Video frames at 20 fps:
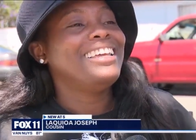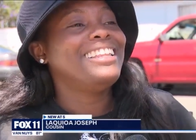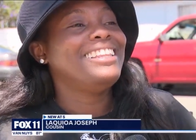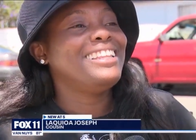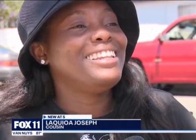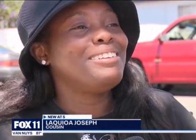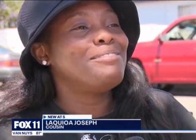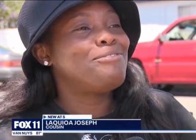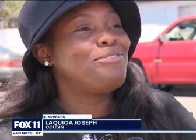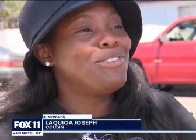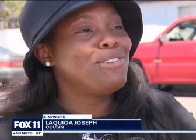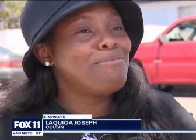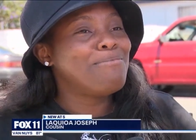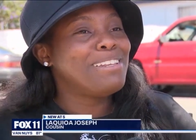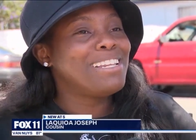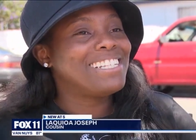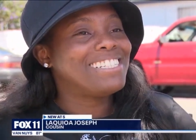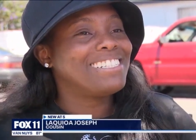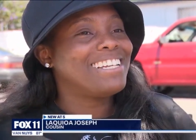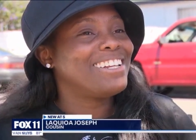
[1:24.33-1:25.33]
And then a
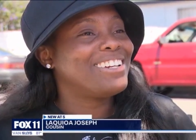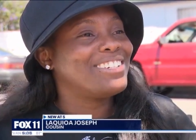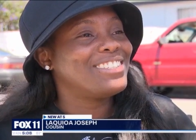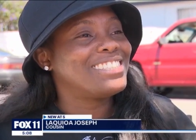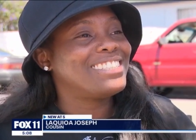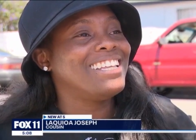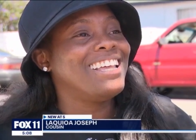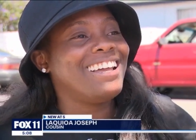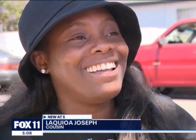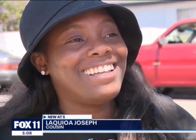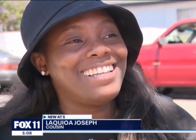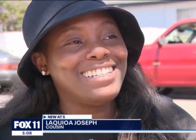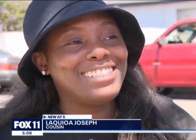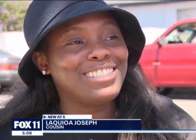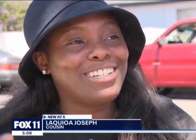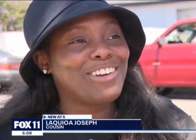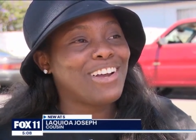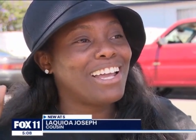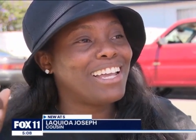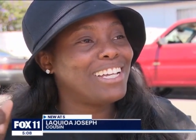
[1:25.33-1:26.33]
few minutes later, it's like
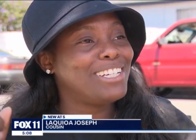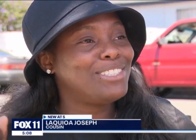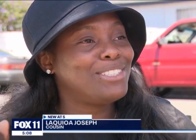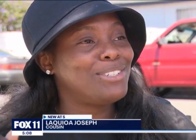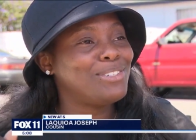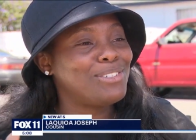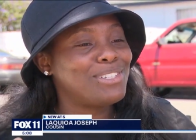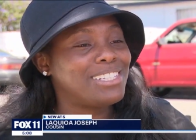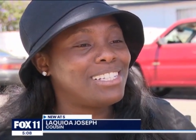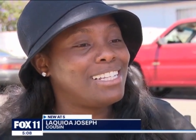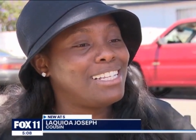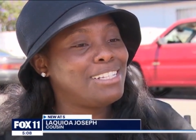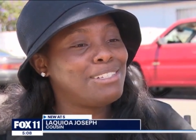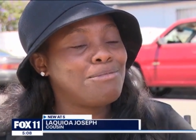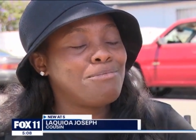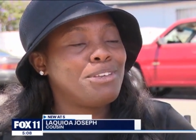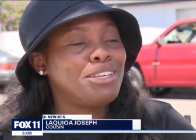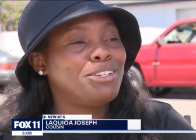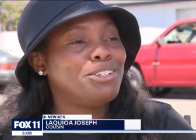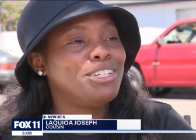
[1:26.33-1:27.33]
he's cracking jokes and
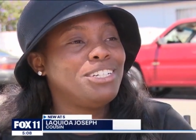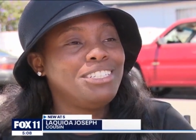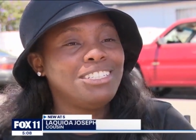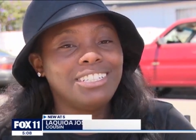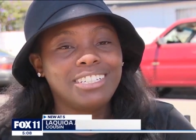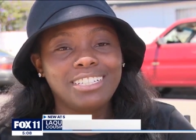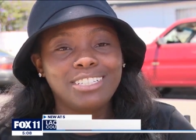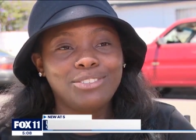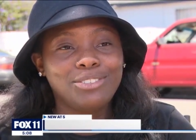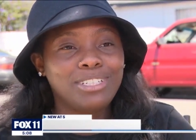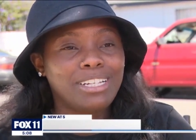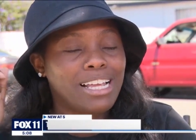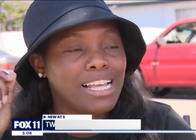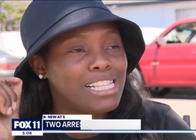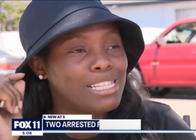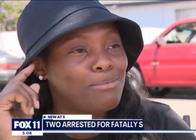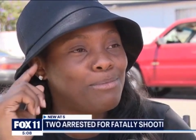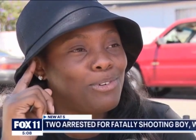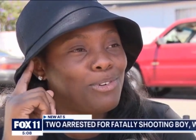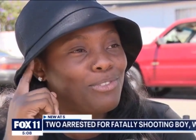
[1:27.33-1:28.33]
he'll, he'll, he's going to do a
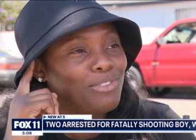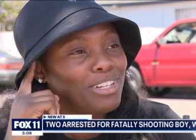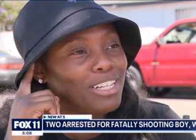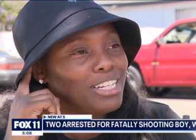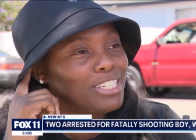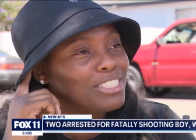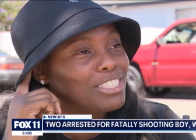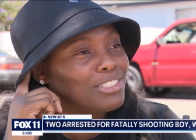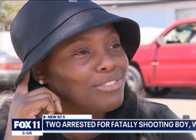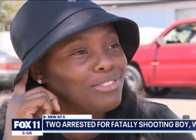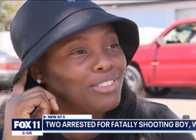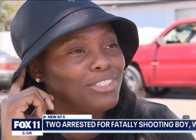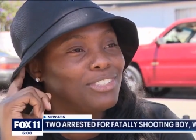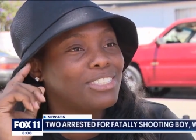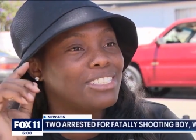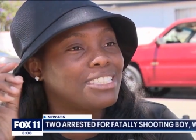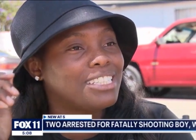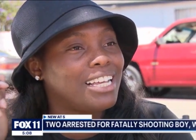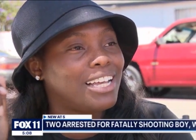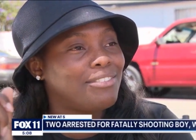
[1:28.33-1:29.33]
dance move and you're just,
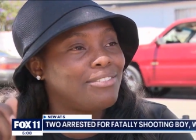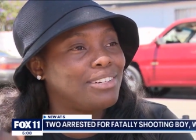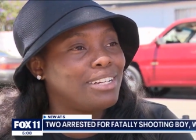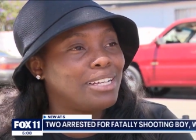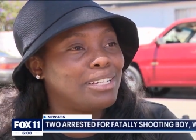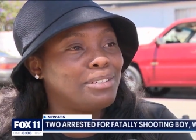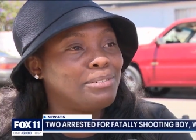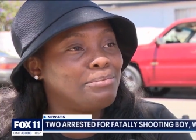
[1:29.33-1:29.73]
you're just laughing at